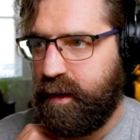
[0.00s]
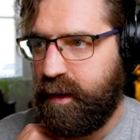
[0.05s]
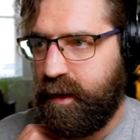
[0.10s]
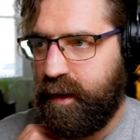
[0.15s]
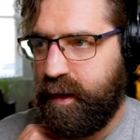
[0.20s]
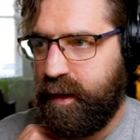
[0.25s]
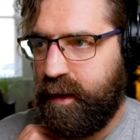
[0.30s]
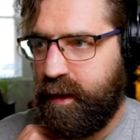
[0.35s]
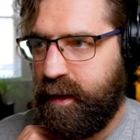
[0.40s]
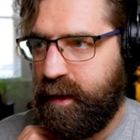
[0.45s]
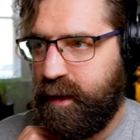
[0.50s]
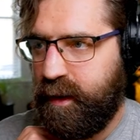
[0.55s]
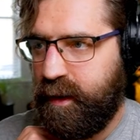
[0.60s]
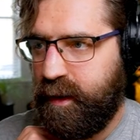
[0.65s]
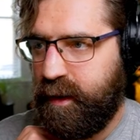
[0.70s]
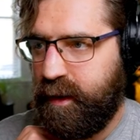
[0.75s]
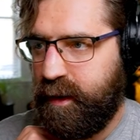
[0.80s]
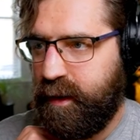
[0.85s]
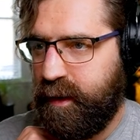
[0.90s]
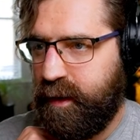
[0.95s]

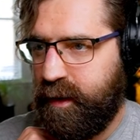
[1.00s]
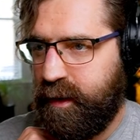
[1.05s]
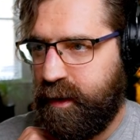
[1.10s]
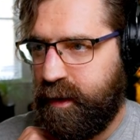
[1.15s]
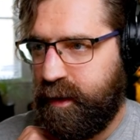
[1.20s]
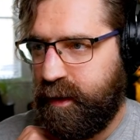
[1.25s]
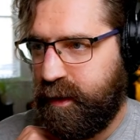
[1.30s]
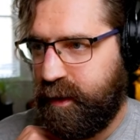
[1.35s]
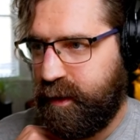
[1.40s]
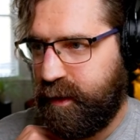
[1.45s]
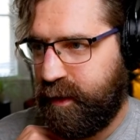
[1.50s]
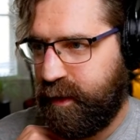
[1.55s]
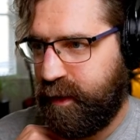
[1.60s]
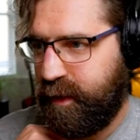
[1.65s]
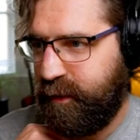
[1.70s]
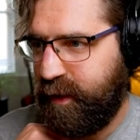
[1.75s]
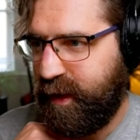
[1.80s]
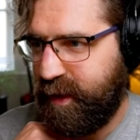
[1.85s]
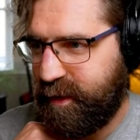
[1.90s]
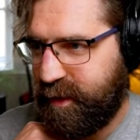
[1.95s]

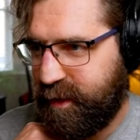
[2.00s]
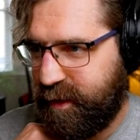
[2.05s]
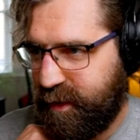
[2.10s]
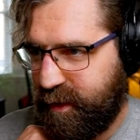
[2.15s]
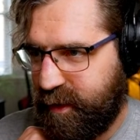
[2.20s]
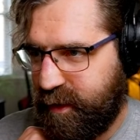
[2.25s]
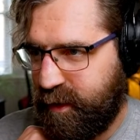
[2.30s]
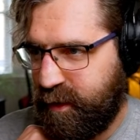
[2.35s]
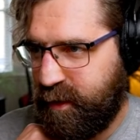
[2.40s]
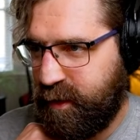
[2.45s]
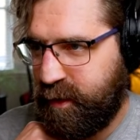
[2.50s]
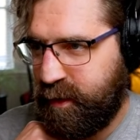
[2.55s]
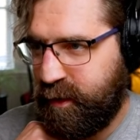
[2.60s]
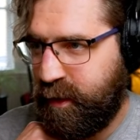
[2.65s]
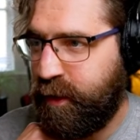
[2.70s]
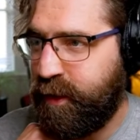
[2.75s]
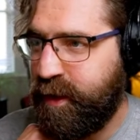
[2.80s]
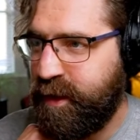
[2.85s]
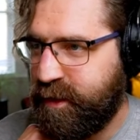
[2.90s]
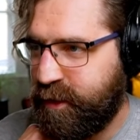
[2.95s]
In fact,
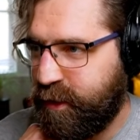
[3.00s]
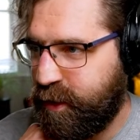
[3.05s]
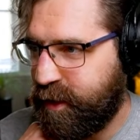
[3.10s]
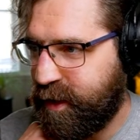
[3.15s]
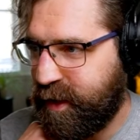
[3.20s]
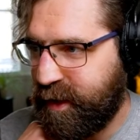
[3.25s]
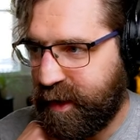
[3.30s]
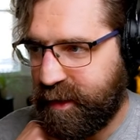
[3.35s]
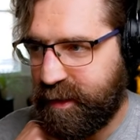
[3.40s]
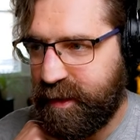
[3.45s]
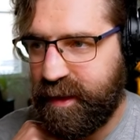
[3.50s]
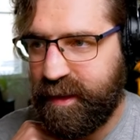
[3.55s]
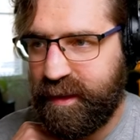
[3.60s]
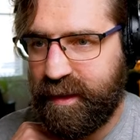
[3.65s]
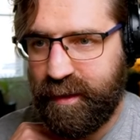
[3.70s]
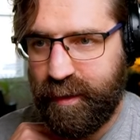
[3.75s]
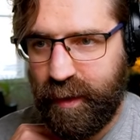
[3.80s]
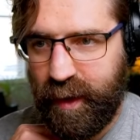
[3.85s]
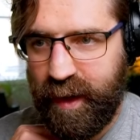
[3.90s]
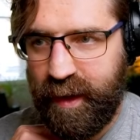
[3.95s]
no, these could connect to
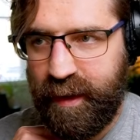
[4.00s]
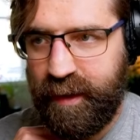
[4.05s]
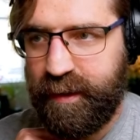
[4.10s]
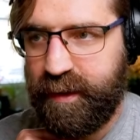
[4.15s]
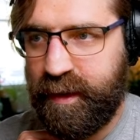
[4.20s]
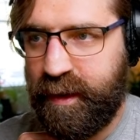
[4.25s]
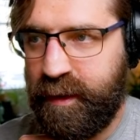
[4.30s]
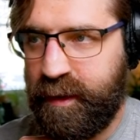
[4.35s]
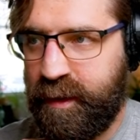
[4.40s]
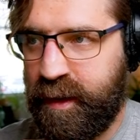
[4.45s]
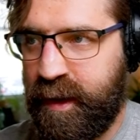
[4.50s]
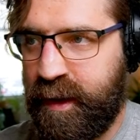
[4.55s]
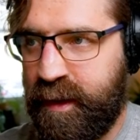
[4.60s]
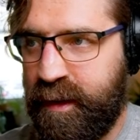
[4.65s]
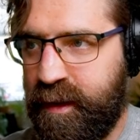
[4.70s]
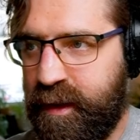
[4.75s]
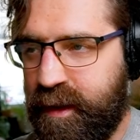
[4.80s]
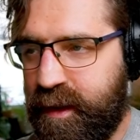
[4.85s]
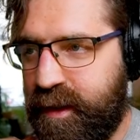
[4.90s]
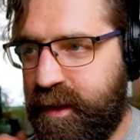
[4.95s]
this as well. So
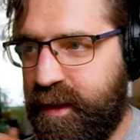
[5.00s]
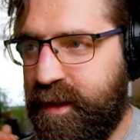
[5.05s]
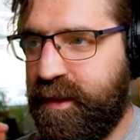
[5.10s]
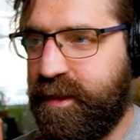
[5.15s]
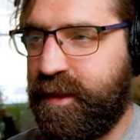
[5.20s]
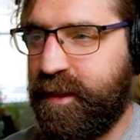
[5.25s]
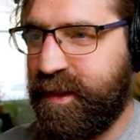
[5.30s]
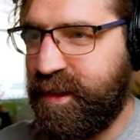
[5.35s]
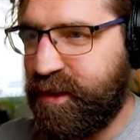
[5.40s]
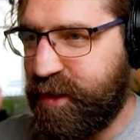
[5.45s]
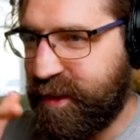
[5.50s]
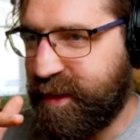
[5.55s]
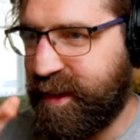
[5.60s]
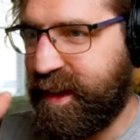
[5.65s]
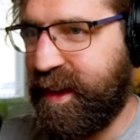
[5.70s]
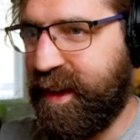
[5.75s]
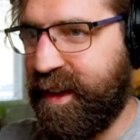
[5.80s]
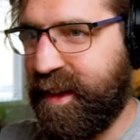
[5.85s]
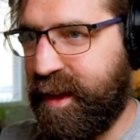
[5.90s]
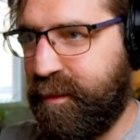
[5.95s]
it's interesting
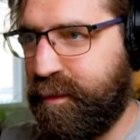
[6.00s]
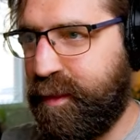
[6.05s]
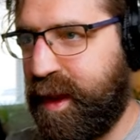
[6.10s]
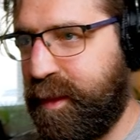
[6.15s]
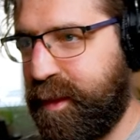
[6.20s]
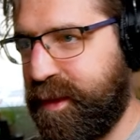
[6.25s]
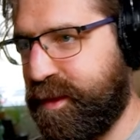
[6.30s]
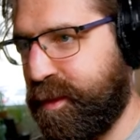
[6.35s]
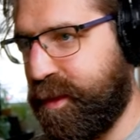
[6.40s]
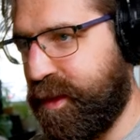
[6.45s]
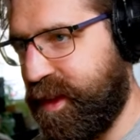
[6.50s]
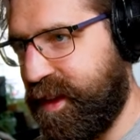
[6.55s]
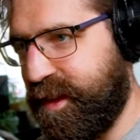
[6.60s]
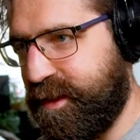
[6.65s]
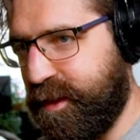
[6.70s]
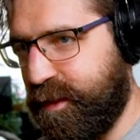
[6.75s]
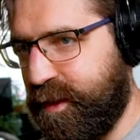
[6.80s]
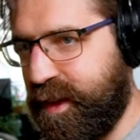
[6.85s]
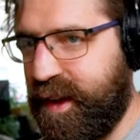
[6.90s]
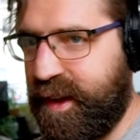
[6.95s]
here, like maybe some of
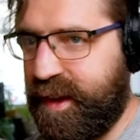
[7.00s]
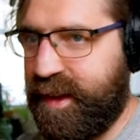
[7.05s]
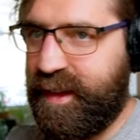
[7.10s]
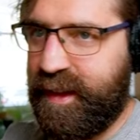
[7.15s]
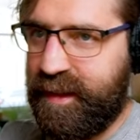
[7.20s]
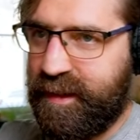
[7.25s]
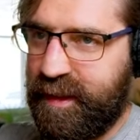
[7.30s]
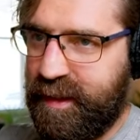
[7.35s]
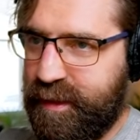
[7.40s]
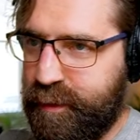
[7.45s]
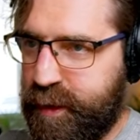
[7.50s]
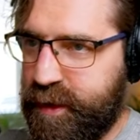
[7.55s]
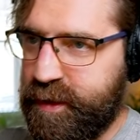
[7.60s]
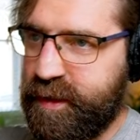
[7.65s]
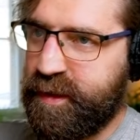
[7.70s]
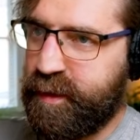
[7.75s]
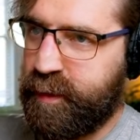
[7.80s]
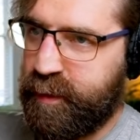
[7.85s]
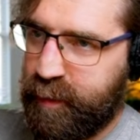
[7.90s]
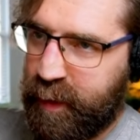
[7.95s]
these over here connect to this
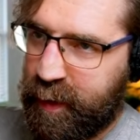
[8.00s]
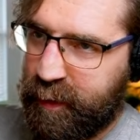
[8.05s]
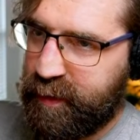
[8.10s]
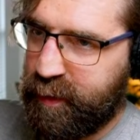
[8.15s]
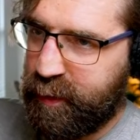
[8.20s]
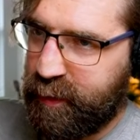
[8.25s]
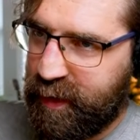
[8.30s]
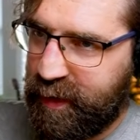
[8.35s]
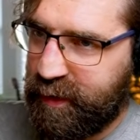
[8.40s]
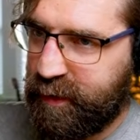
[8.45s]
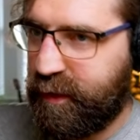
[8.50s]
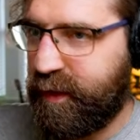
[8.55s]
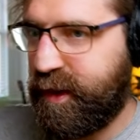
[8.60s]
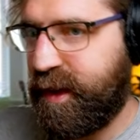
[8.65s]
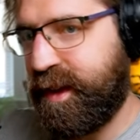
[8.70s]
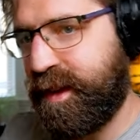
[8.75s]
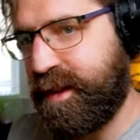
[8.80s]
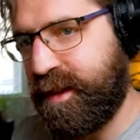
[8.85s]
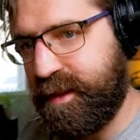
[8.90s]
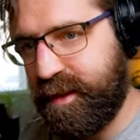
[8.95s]
portal, maybe some of these over
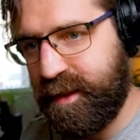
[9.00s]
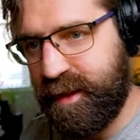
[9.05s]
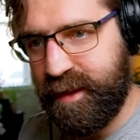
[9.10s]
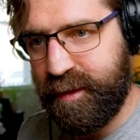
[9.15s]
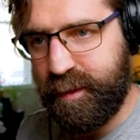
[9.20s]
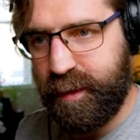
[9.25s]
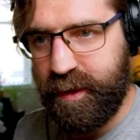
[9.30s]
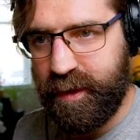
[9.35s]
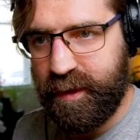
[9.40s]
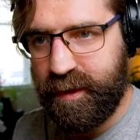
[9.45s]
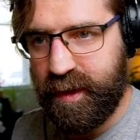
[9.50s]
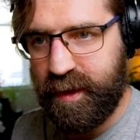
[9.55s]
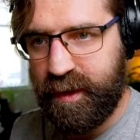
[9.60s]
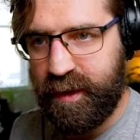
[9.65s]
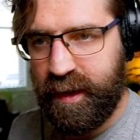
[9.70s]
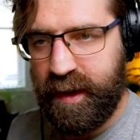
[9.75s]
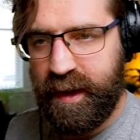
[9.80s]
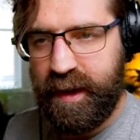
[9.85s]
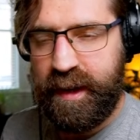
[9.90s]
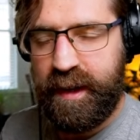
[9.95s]
here connect to this portal.
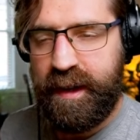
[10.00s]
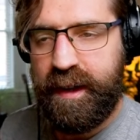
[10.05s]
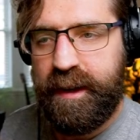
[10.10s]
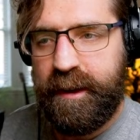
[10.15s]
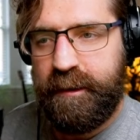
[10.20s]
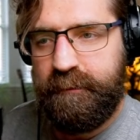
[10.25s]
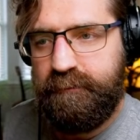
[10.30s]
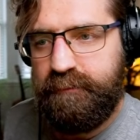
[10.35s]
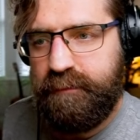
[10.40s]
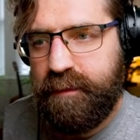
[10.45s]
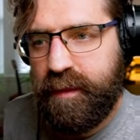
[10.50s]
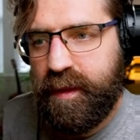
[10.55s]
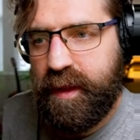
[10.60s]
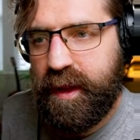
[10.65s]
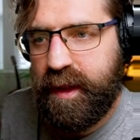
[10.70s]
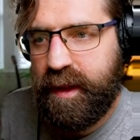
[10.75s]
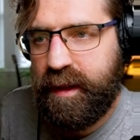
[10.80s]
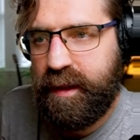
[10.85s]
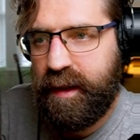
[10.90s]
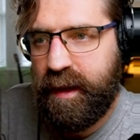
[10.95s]

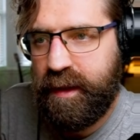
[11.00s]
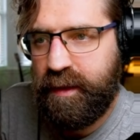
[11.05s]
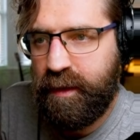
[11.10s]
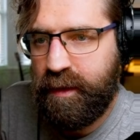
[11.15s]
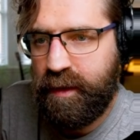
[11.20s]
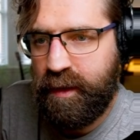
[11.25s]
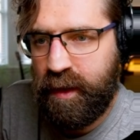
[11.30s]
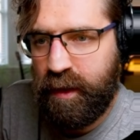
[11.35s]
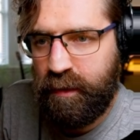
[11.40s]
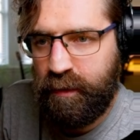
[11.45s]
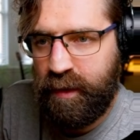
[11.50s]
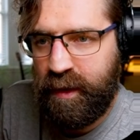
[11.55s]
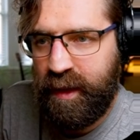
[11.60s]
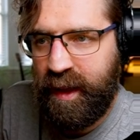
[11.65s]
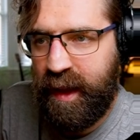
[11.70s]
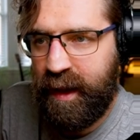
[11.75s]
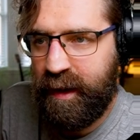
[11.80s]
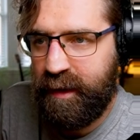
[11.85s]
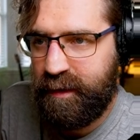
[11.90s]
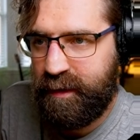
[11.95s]
I don't know
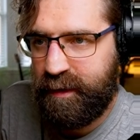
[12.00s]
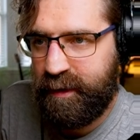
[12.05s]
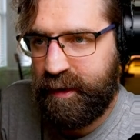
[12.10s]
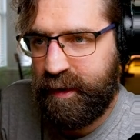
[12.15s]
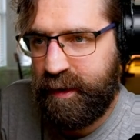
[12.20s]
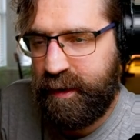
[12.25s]
yet.